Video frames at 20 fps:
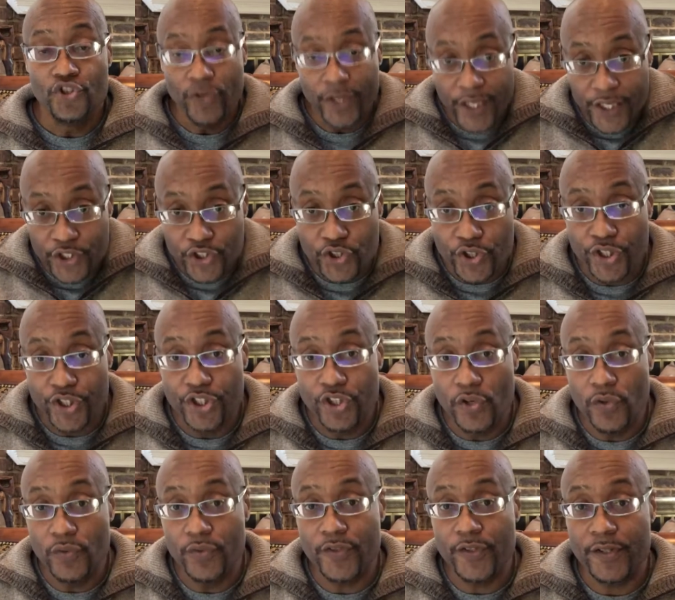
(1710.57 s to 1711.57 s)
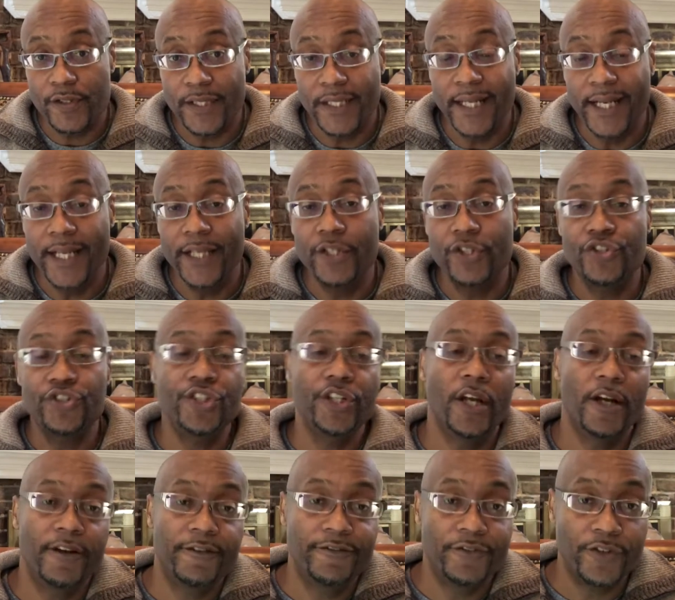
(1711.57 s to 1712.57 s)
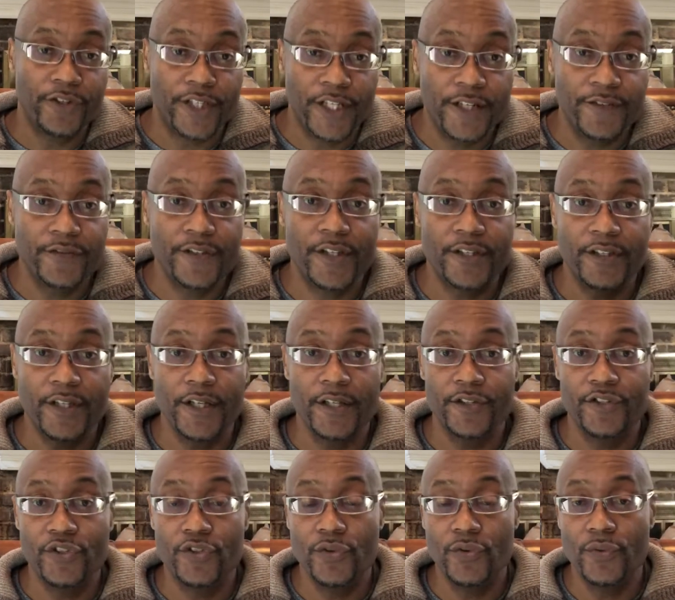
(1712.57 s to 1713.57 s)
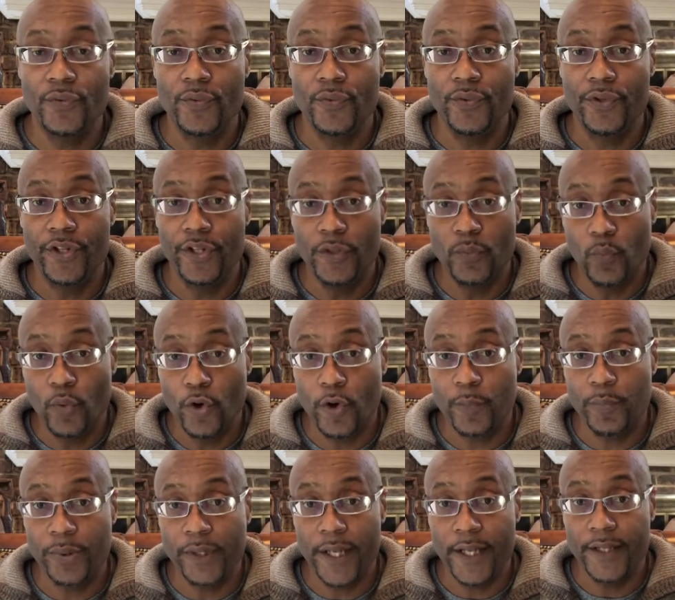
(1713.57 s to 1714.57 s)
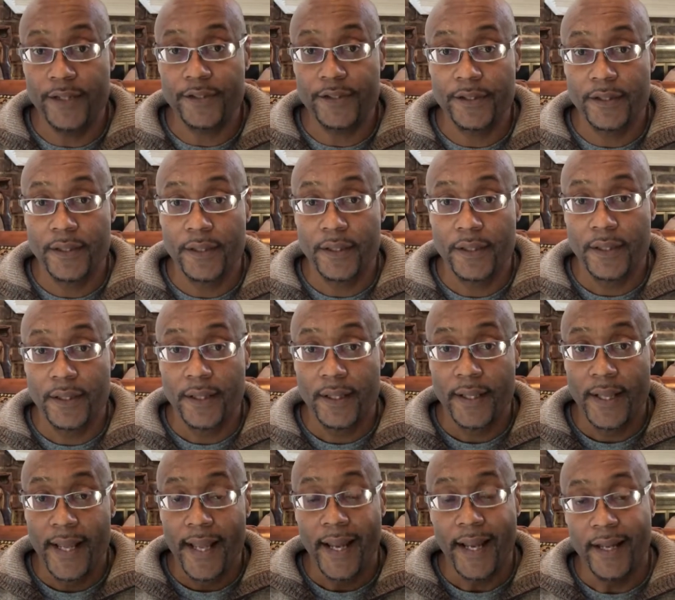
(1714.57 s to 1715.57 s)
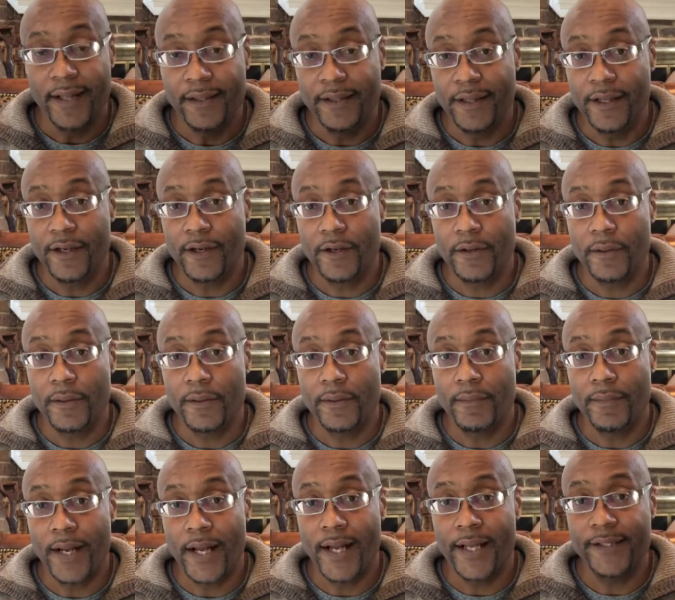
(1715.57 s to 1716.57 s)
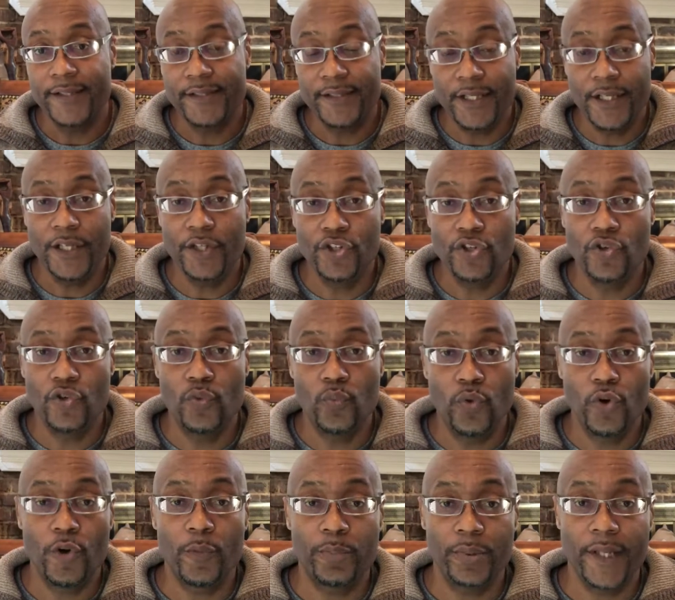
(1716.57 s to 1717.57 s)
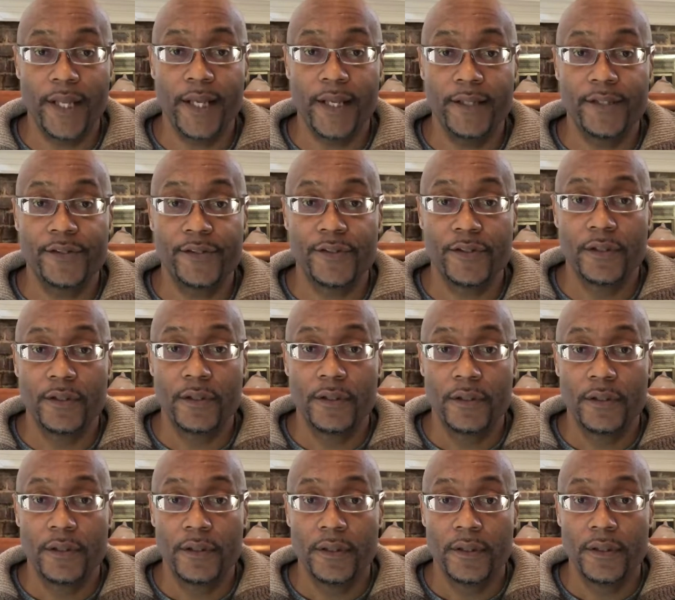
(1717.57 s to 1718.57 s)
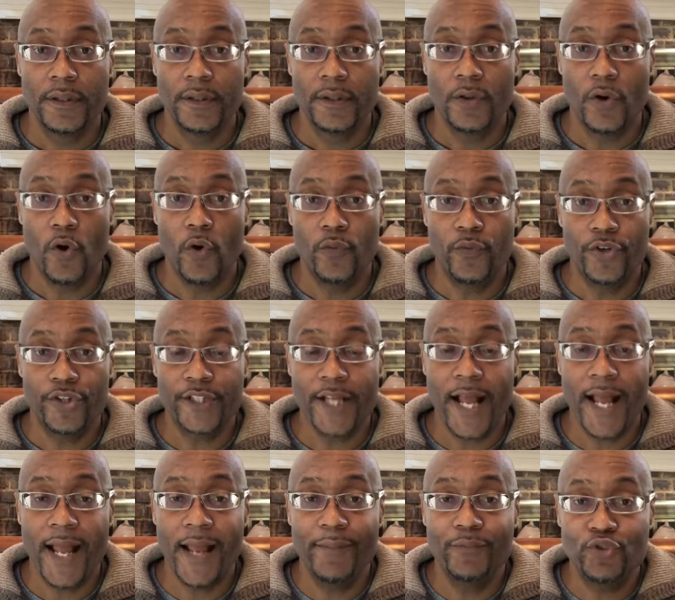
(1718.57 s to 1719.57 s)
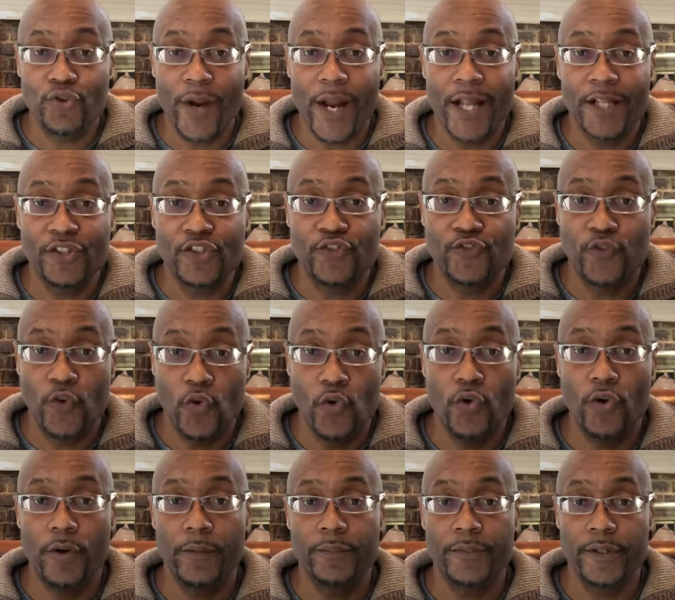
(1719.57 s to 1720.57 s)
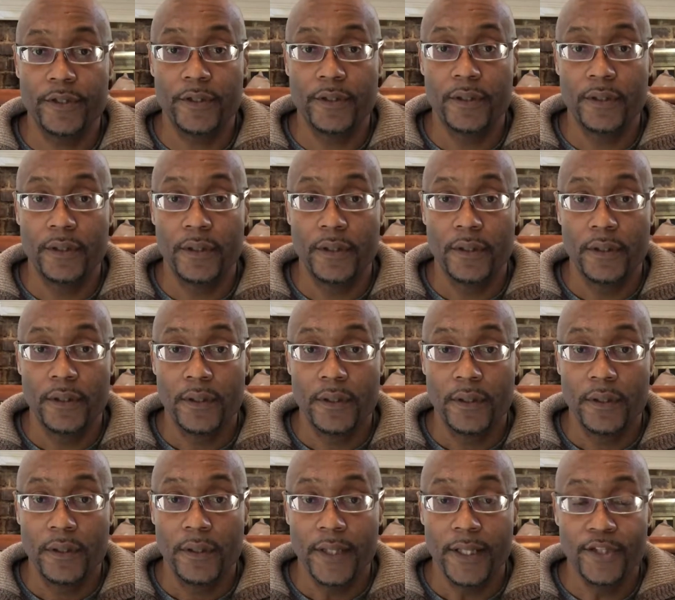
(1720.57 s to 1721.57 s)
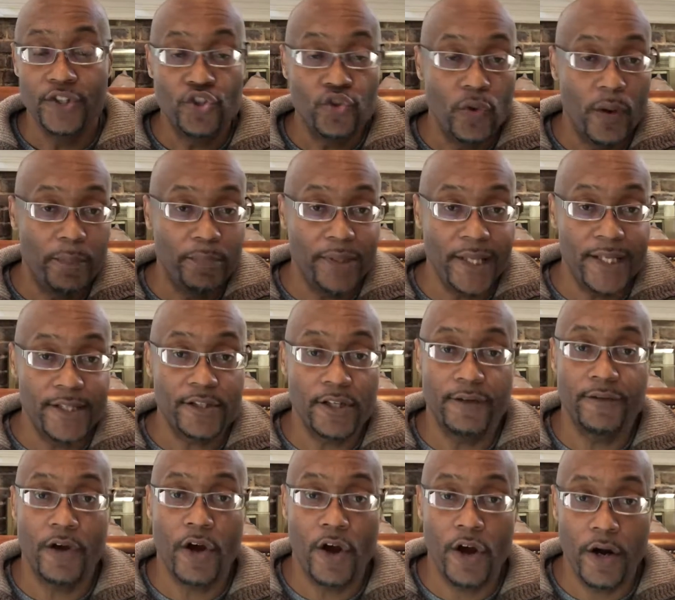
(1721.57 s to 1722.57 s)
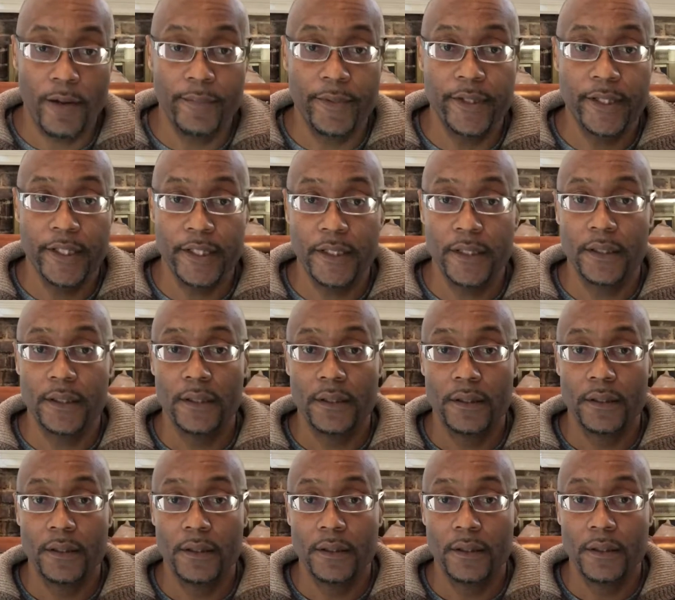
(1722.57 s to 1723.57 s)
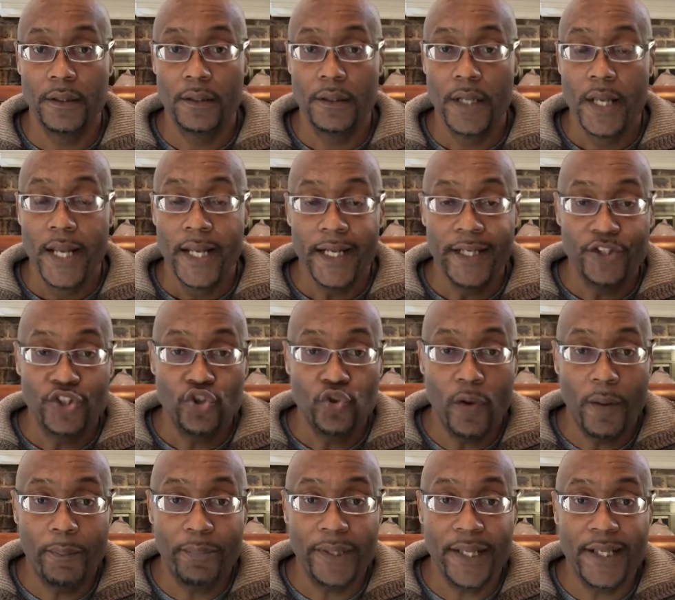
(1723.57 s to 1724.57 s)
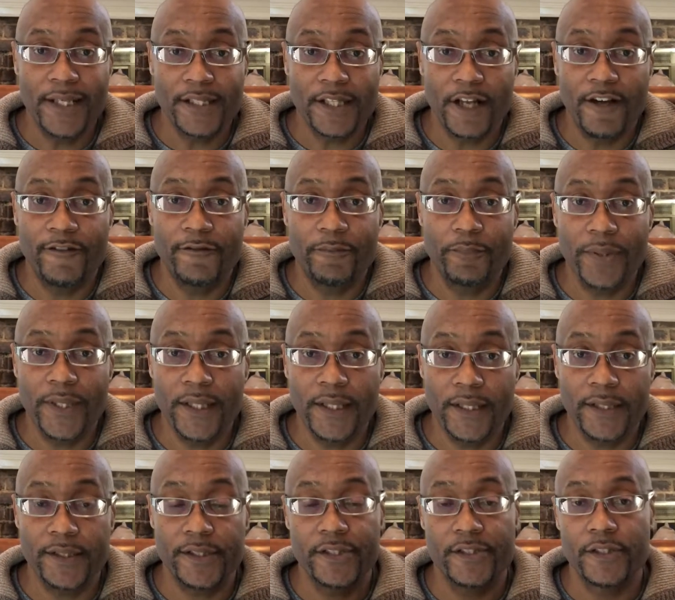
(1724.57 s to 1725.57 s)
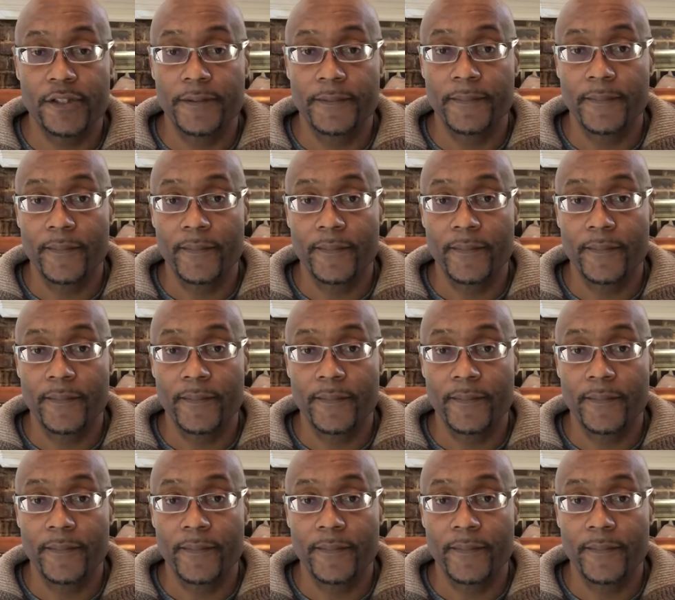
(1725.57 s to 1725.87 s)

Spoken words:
introduce the energy of forgiveness into the workplace, and thereby see your workplace over time transformed into a place of harmony, into a place of peace,